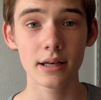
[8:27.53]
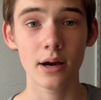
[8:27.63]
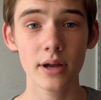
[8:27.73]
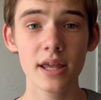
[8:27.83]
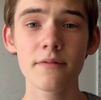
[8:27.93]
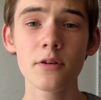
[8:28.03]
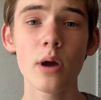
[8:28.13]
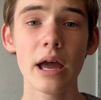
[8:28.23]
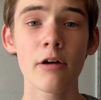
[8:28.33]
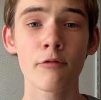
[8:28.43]
Now, if you
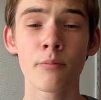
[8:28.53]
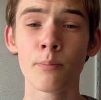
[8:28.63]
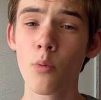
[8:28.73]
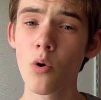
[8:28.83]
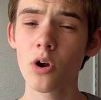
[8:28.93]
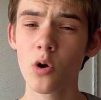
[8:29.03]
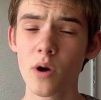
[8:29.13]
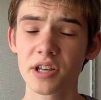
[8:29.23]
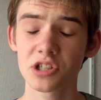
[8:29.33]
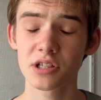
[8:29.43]
have more
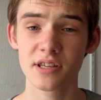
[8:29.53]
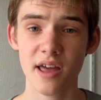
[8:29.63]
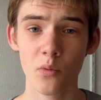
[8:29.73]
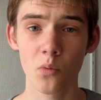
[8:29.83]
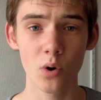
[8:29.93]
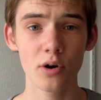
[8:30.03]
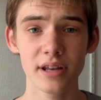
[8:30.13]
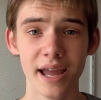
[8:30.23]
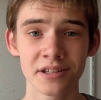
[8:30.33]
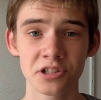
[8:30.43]
questions that
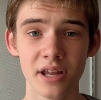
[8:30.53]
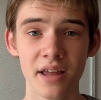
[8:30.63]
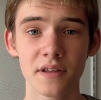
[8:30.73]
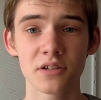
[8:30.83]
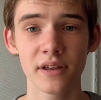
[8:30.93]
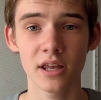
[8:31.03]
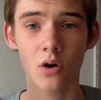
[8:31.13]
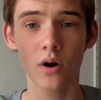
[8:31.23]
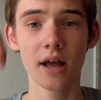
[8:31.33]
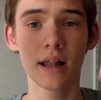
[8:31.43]
weren't answered in this
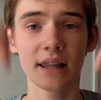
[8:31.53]
video,